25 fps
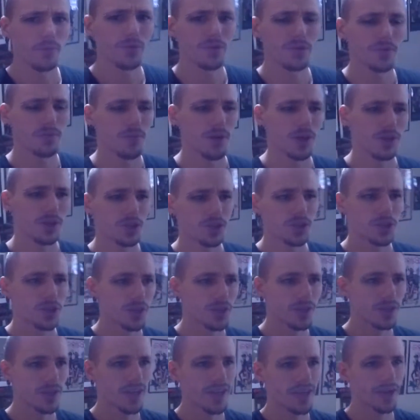as much,
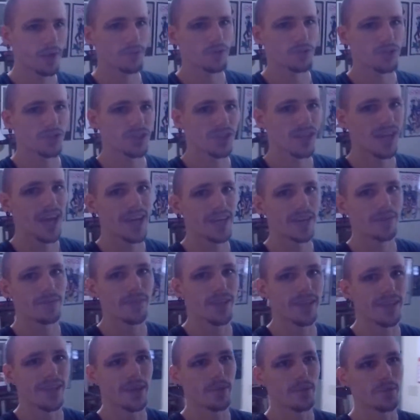and I was just kind of
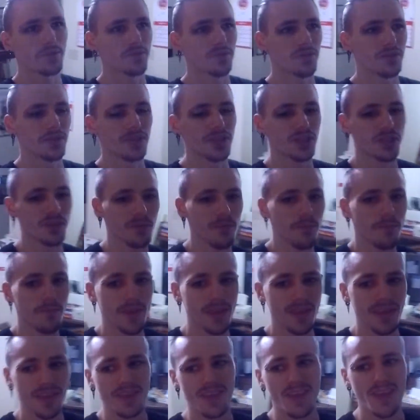like, it was really just
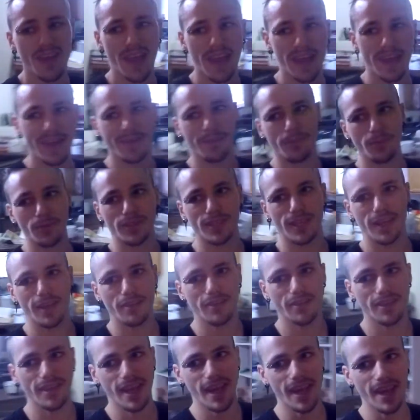me 80% of
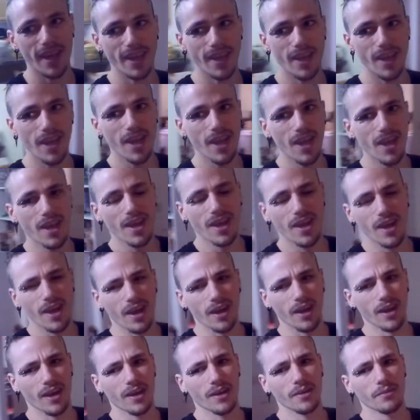the day,
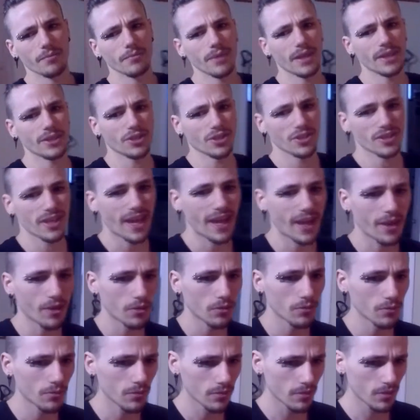and just
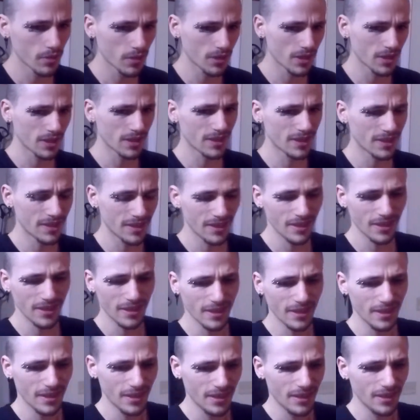how,
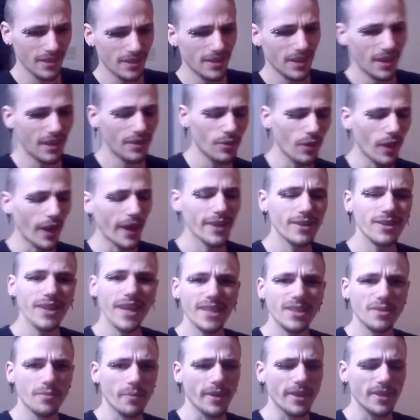I don't know, I
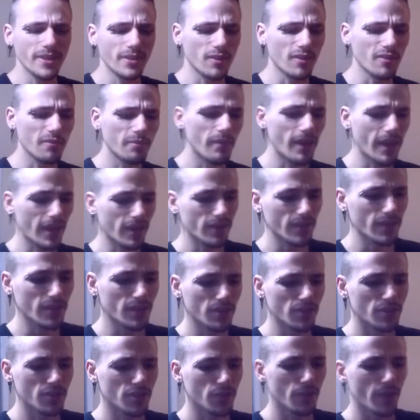liked myself back
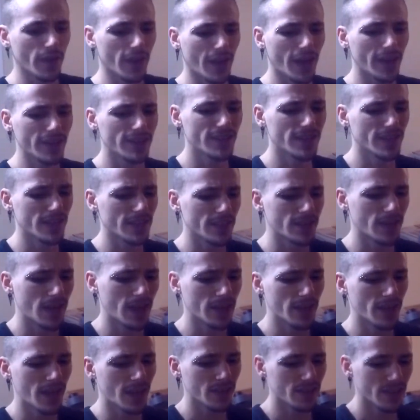then too. I did.
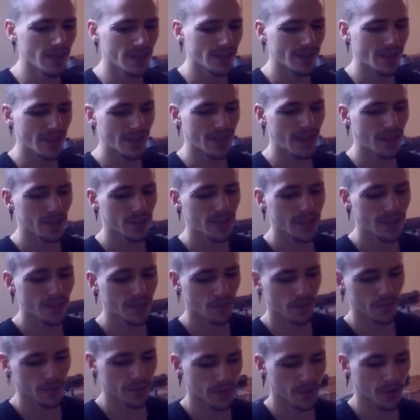I liked that, and I'd like
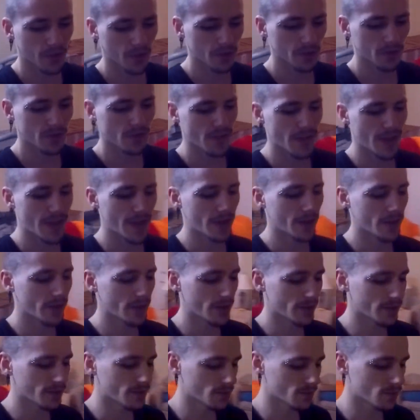to return to that
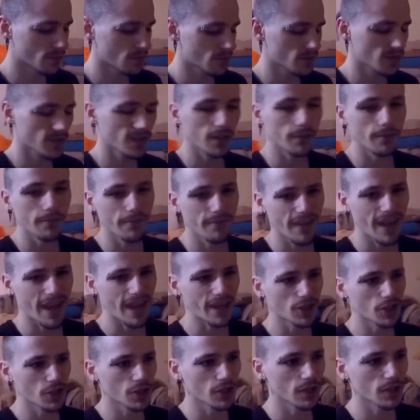in some
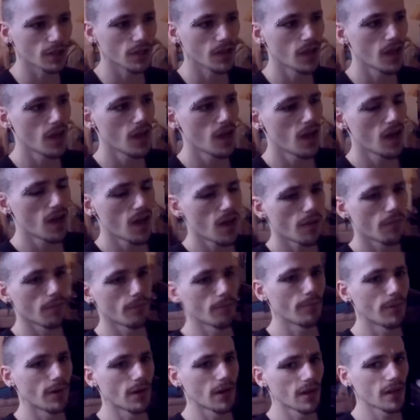fashion,
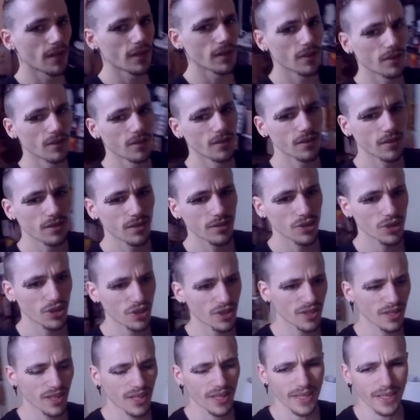but
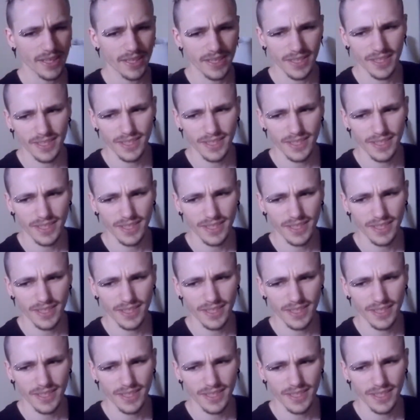just like,